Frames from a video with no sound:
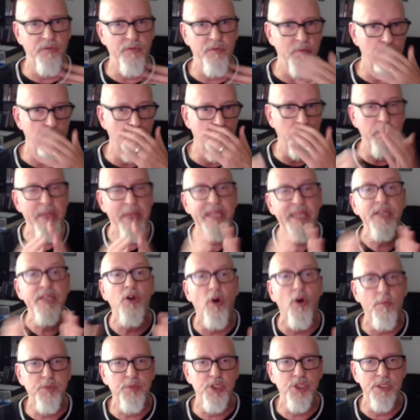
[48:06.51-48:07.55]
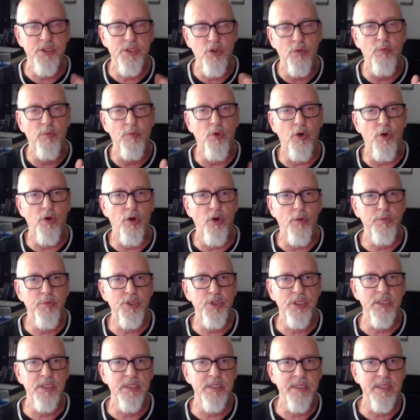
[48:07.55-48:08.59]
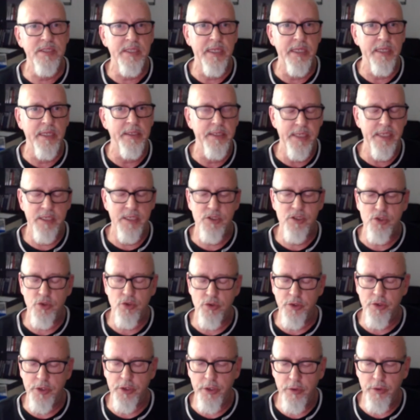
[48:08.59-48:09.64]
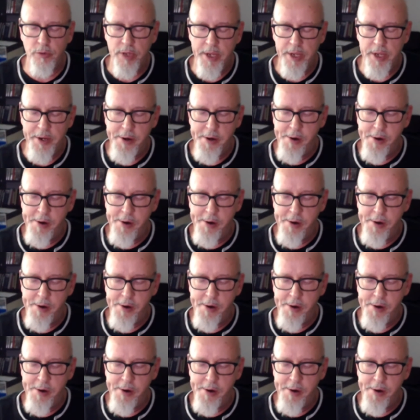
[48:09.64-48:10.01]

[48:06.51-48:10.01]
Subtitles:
many options or more options than yes or no.